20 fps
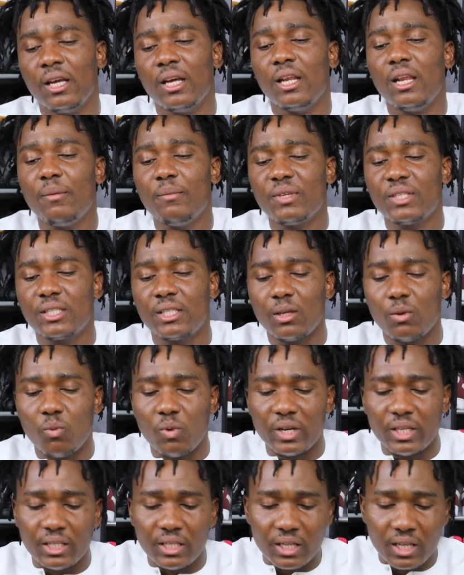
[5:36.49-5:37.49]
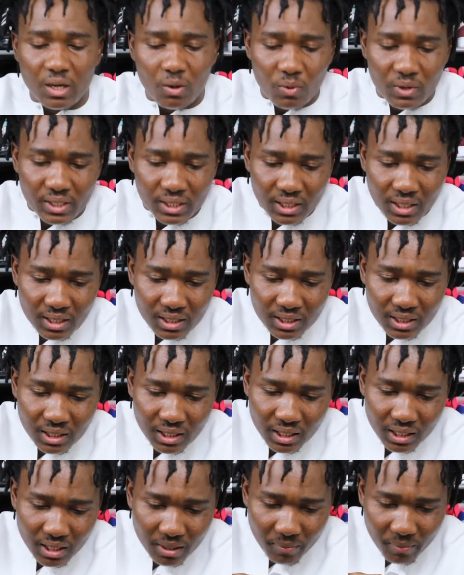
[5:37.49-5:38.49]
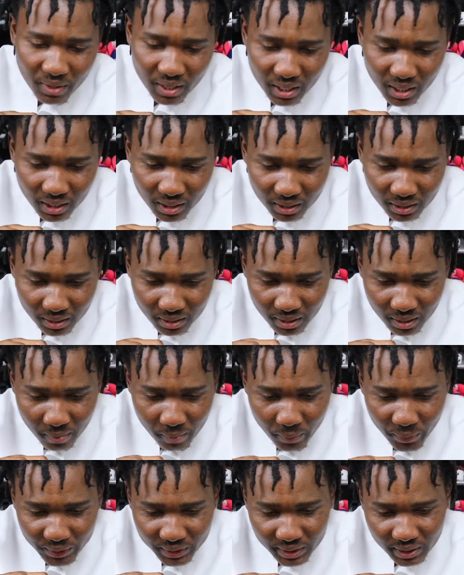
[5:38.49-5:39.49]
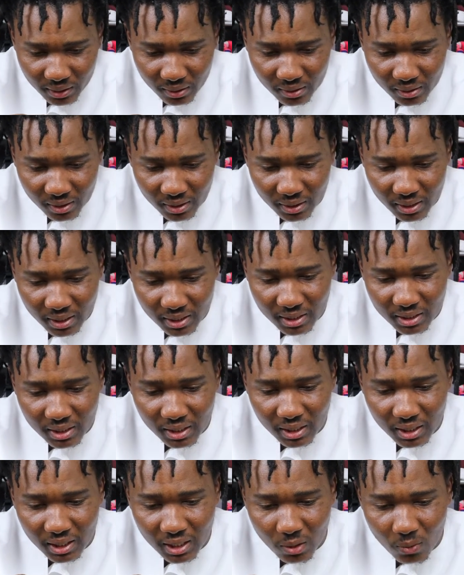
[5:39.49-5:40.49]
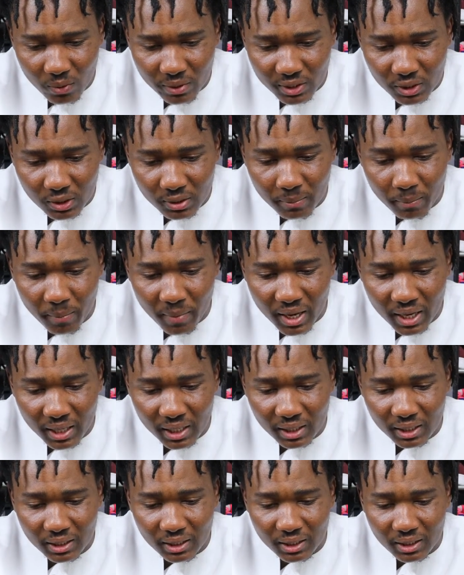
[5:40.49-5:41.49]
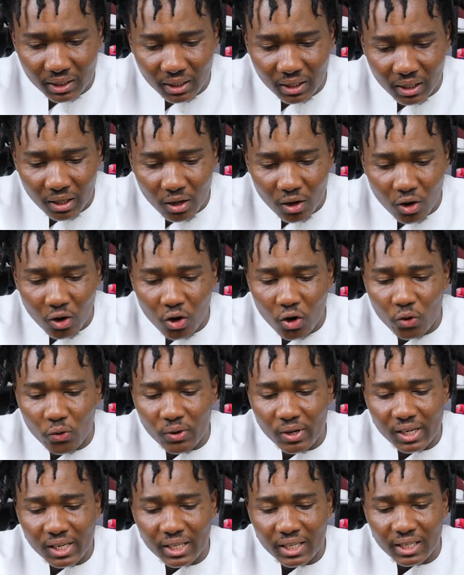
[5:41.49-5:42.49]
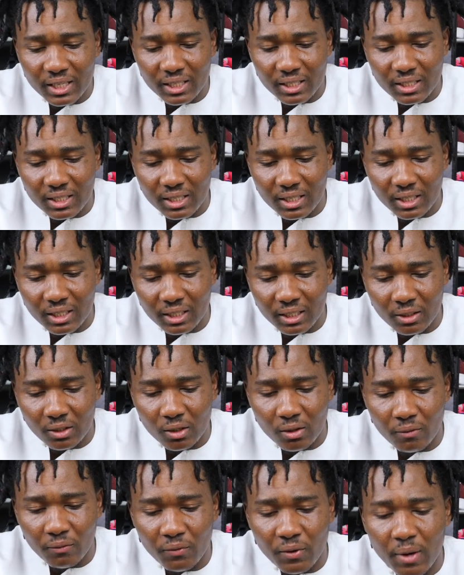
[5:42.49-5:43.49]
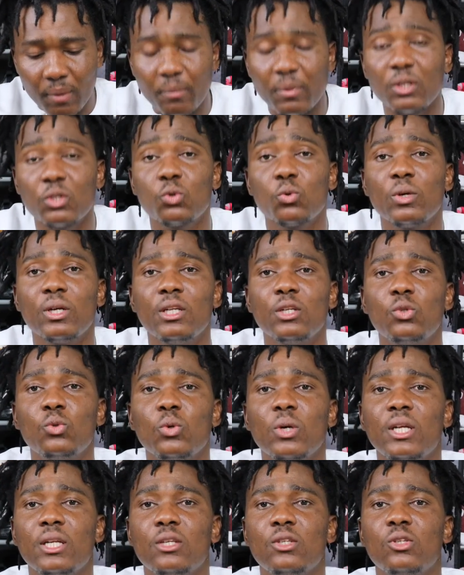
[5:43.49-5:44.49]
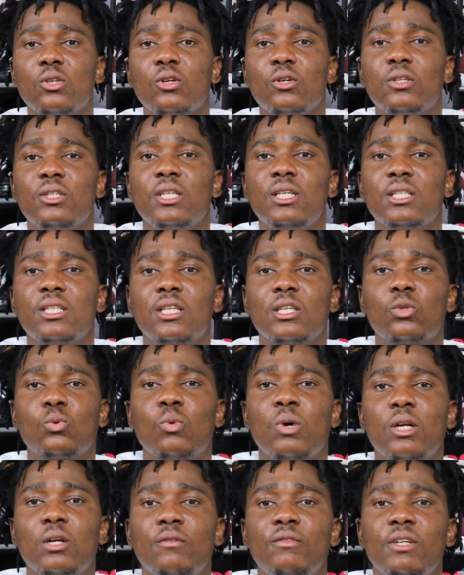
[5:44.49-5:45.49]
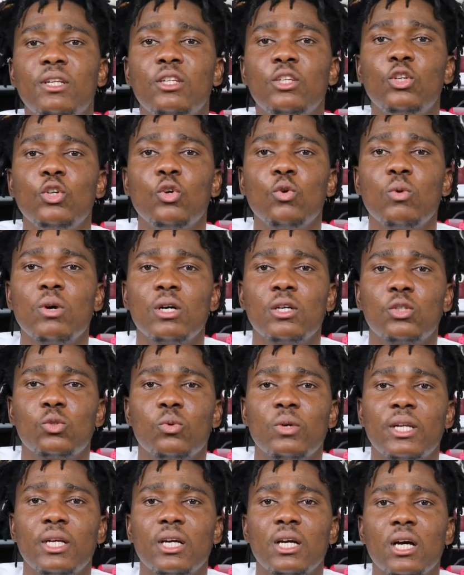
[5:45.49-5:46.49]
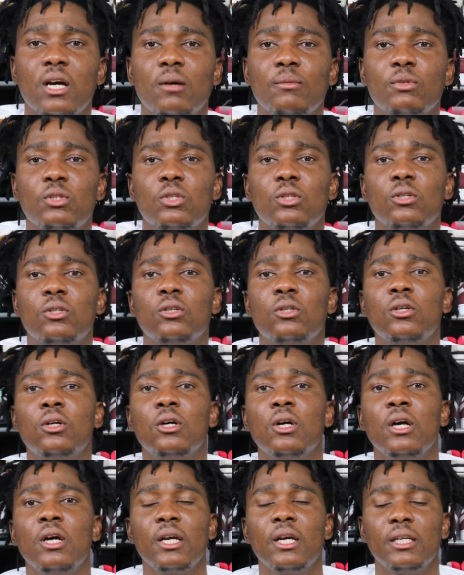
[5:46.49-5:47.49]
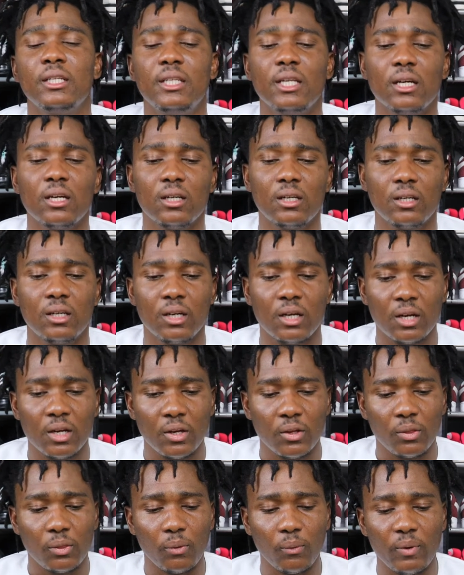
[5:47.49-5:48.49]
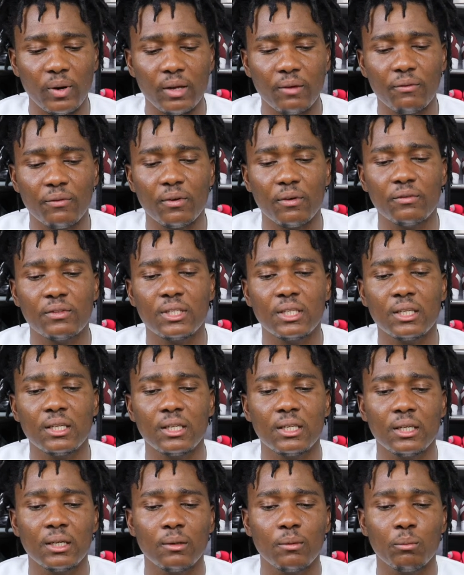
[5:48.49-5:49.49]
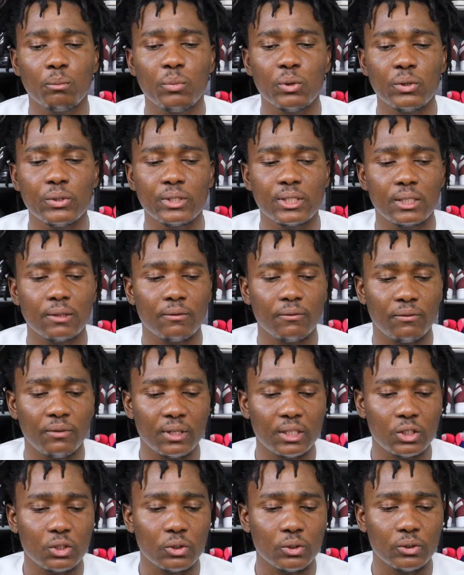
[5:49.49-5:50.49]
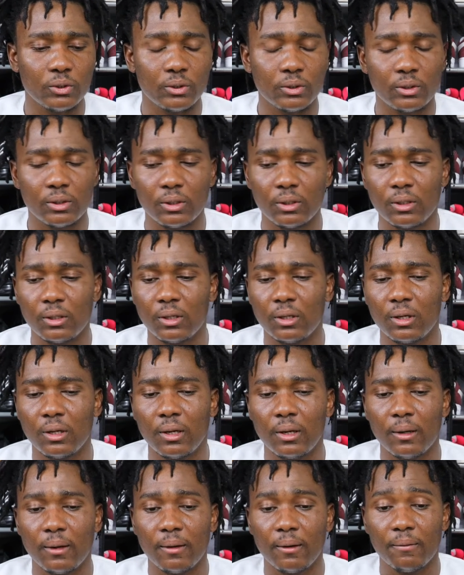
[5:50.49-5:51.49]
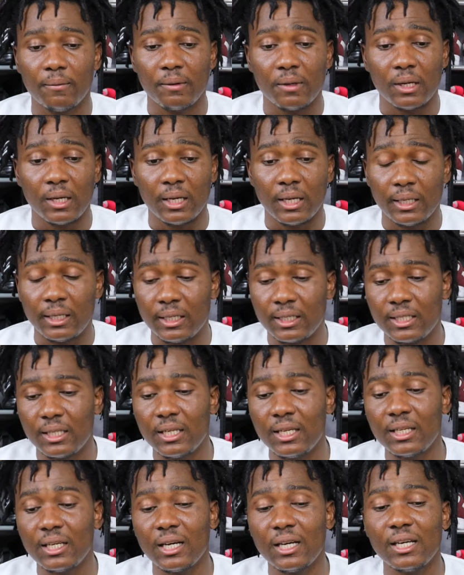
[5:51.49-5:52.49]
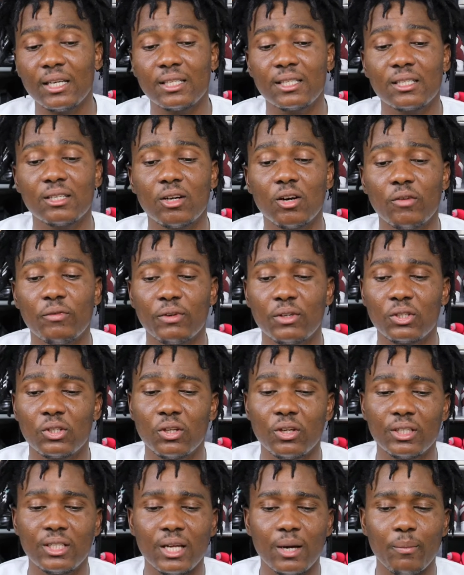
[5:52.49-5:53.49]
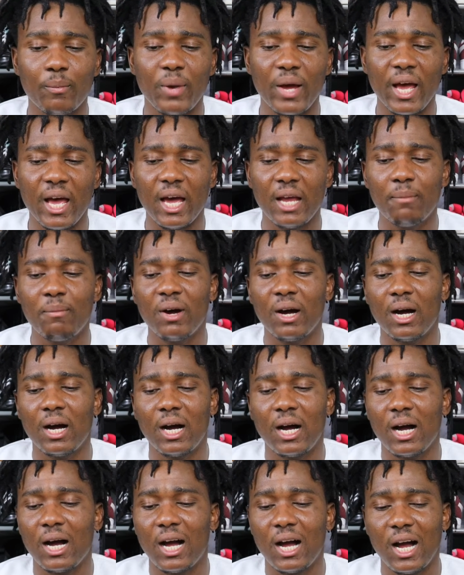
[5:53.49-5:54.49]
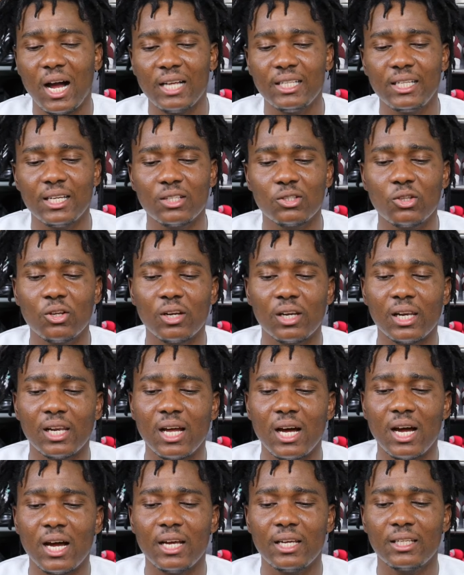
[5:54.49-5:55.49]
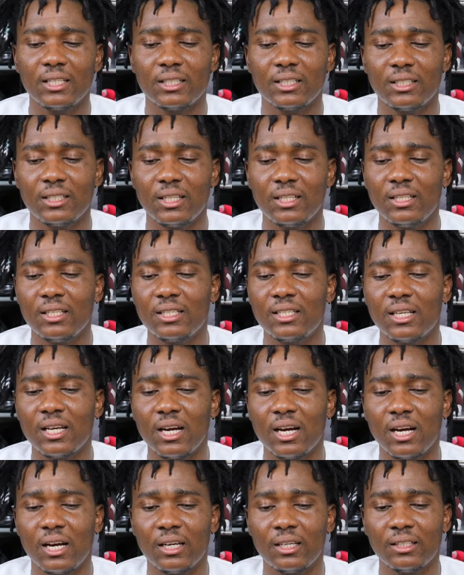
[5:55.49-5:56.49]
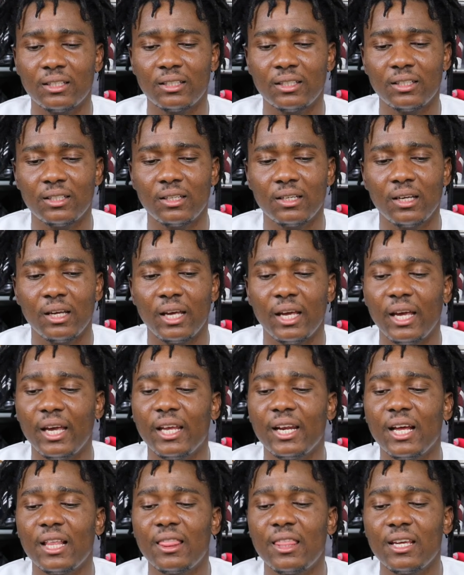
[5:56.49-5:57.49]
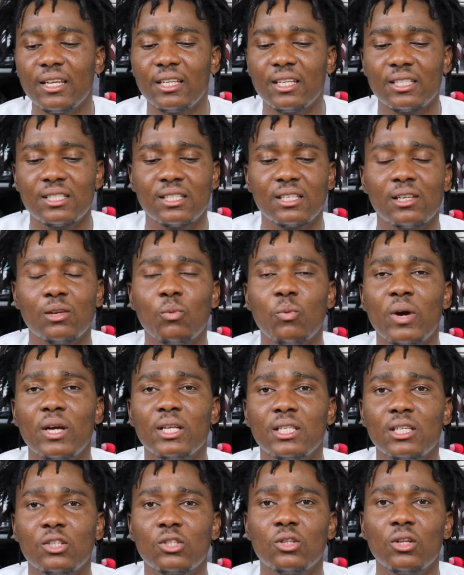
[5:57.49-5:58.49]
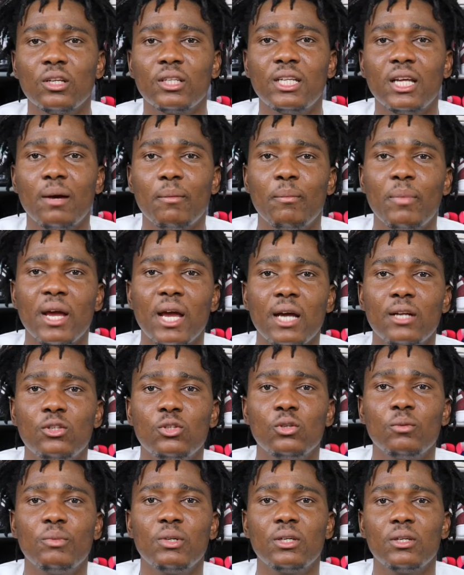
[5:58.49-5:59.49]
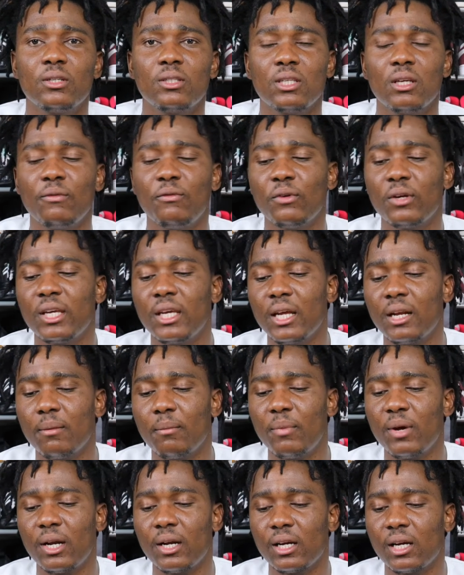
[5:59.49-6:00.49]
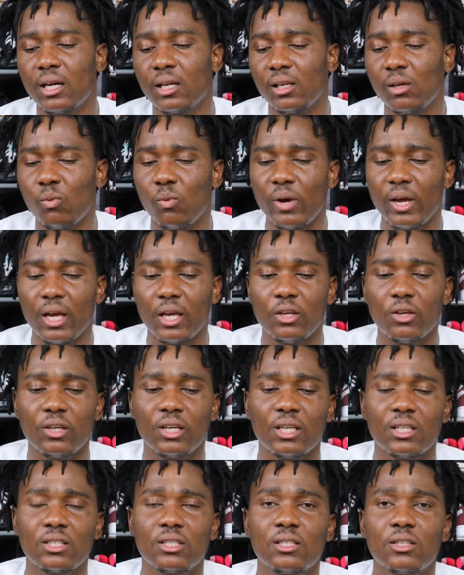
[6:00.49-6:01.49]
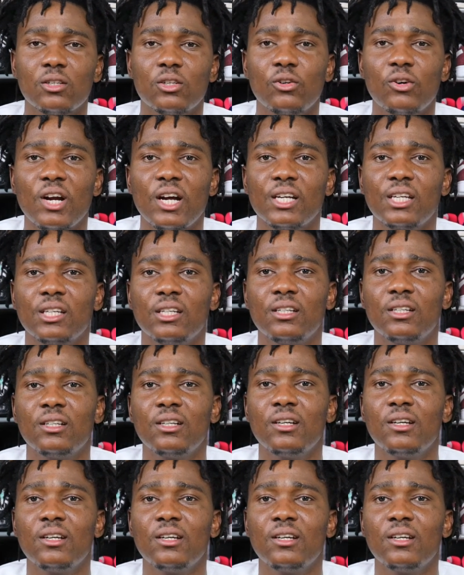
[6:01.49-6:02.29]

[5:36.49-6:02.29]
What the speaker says: Let me see, what year was this sneaker made? In particular, this sneaker was made or released in November 2020. So this is one of the new ones when it comes to the 350 Boost V2. The sneaker itself is not that bad, but I just don't like the design. And I think the silhouette is not that bad too, because if you get a better colorway, you can still rock it.